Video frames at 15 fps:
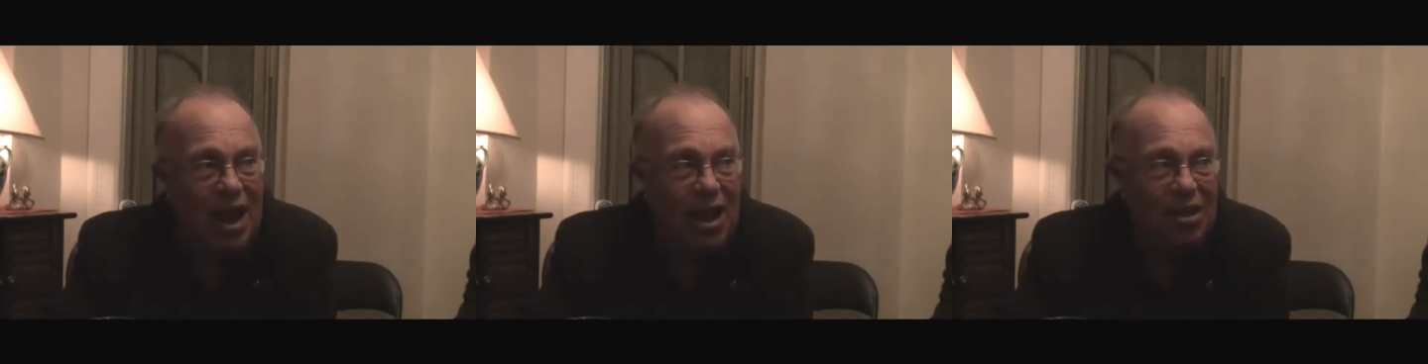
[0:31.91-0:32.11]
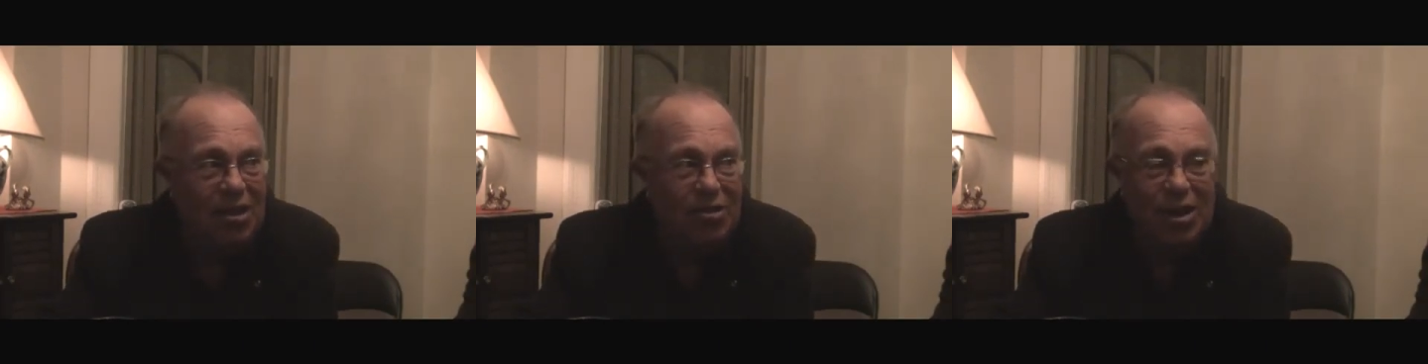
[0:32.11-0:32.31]

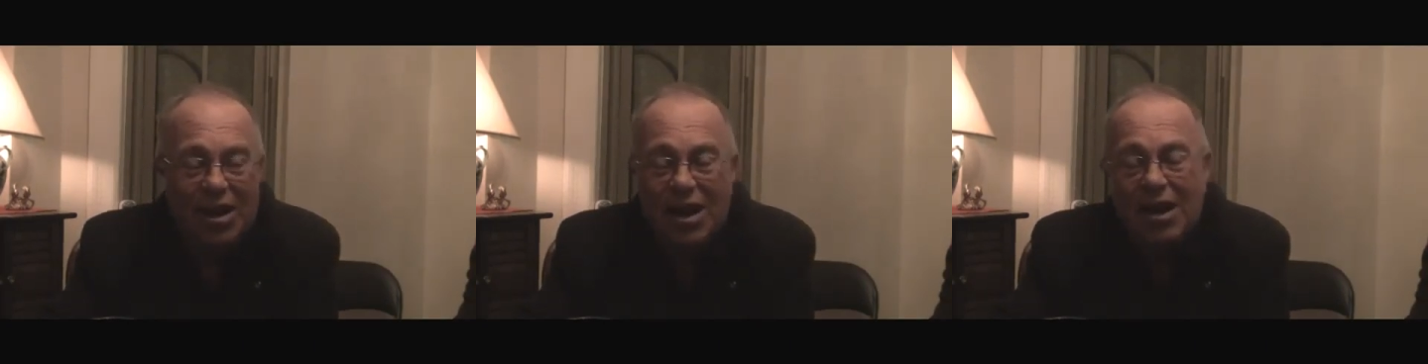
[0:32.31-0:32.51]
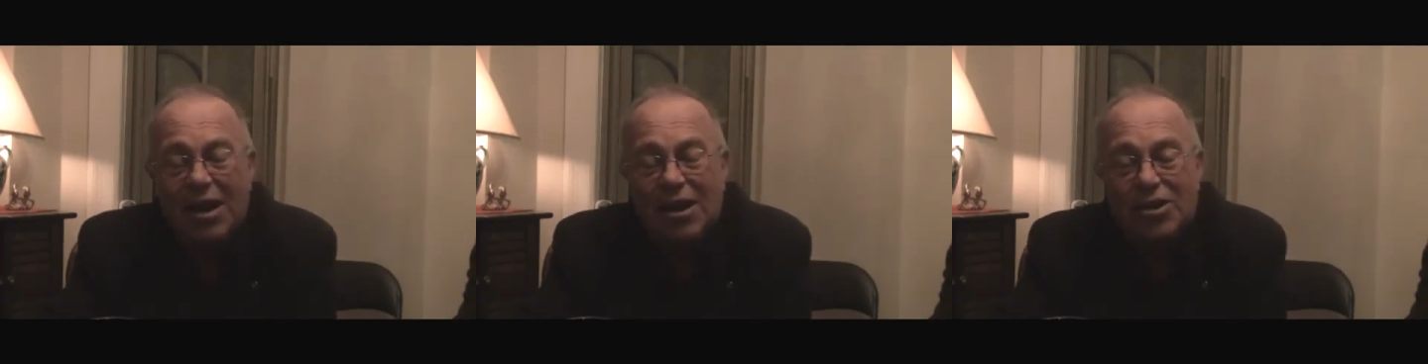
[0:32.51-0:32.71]
either
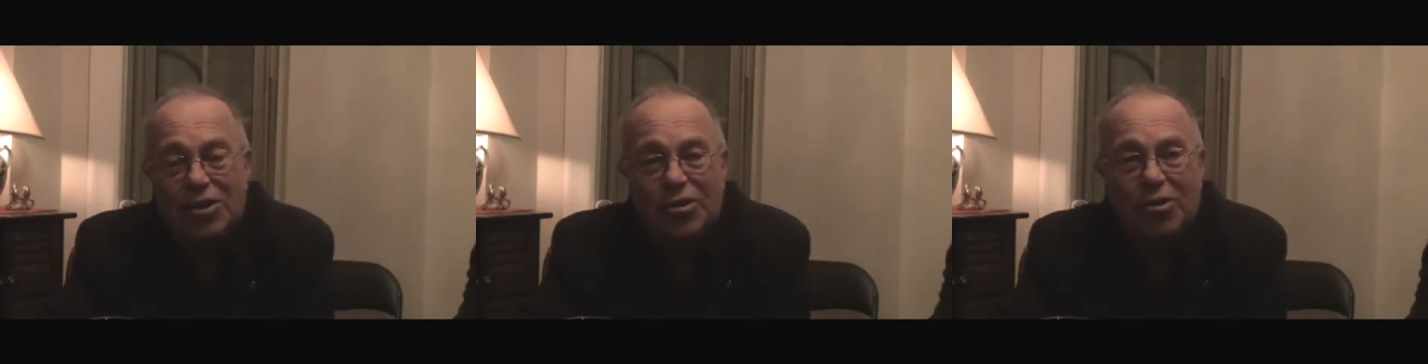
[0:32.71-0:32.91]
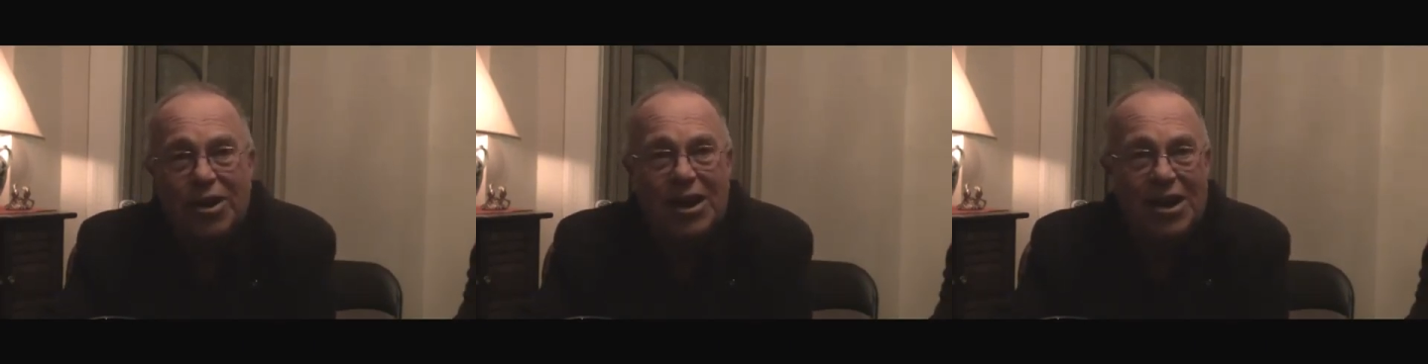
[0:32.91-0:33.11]
in
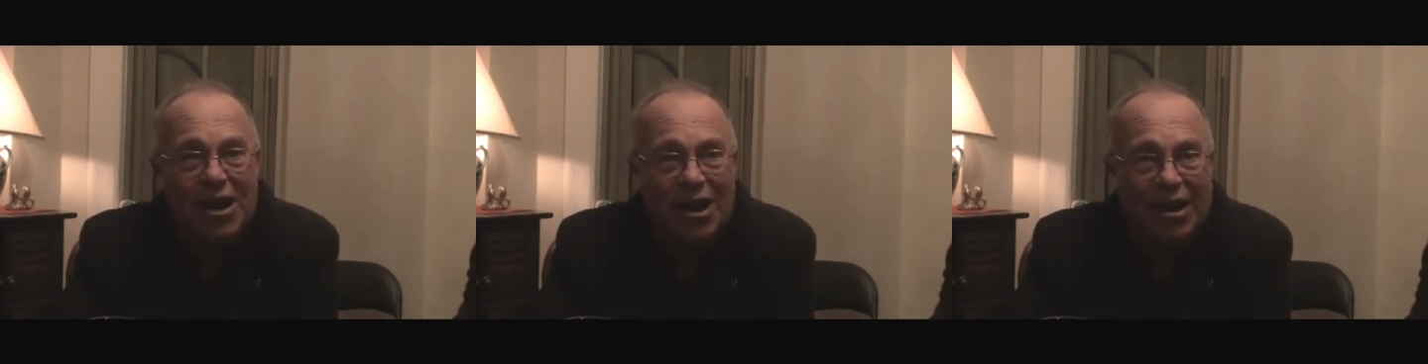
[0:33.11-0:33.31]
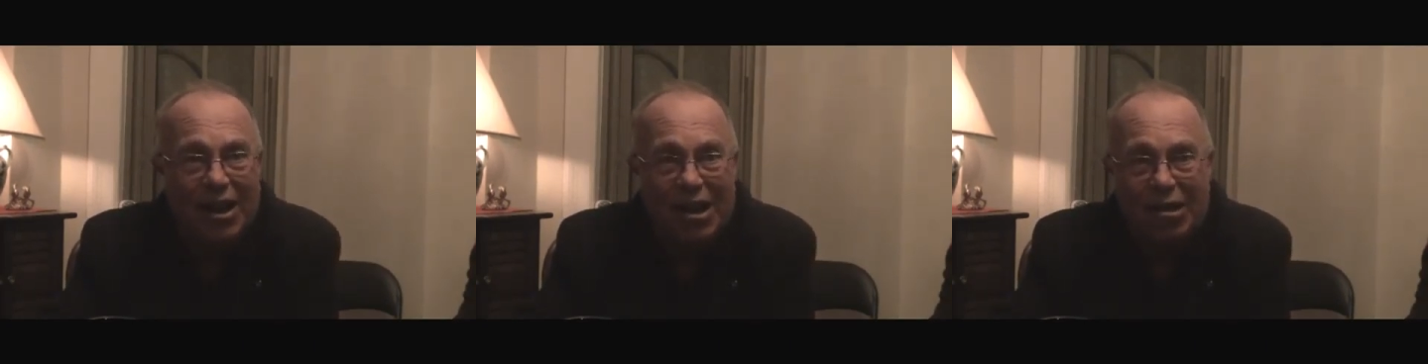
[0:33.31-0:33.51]
English or in
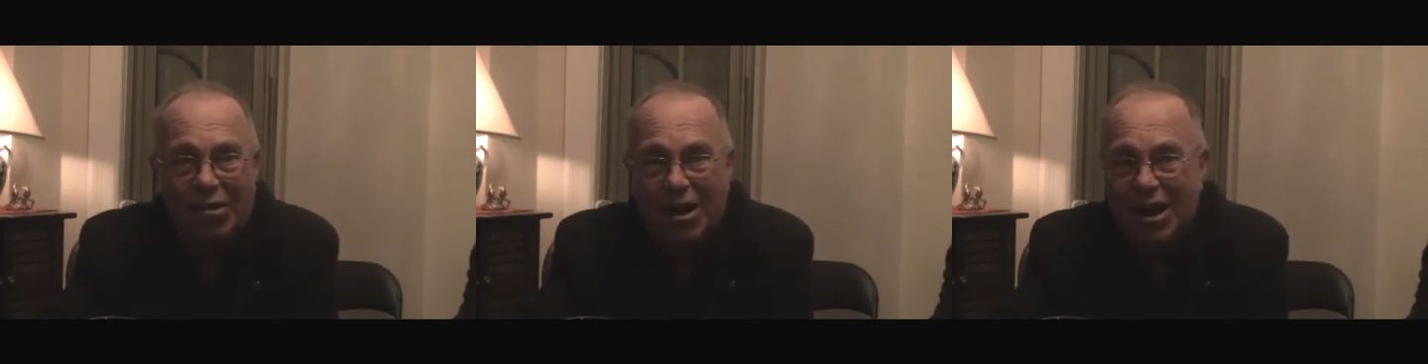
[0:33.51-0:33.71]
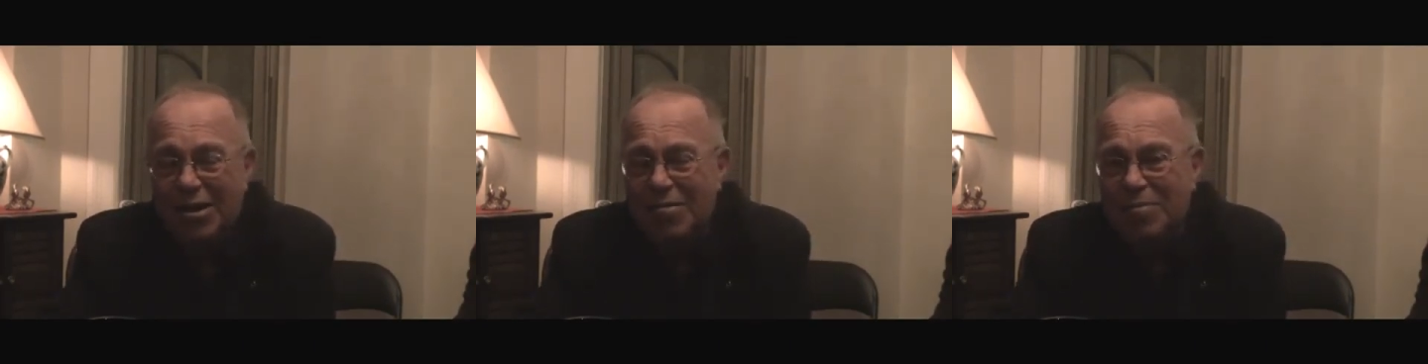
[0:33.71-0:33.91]

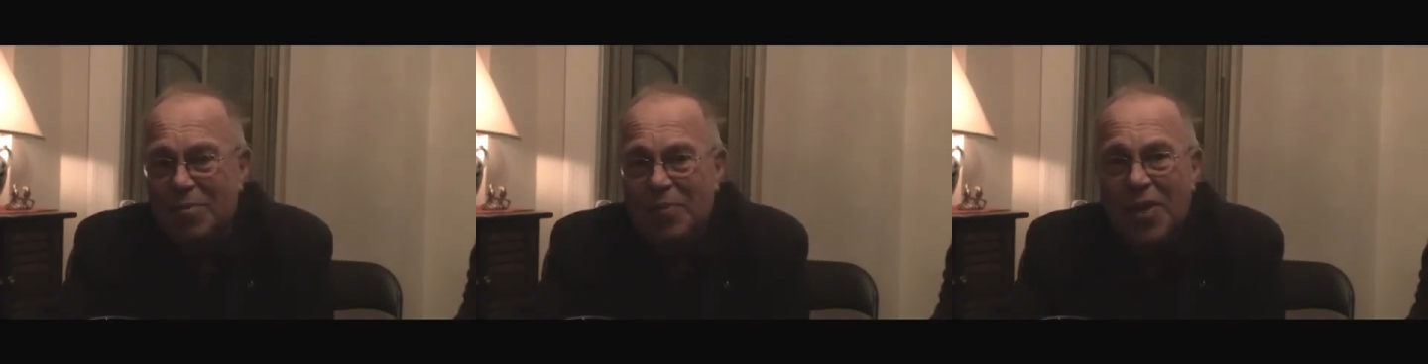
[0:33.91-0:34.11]
Hungarian.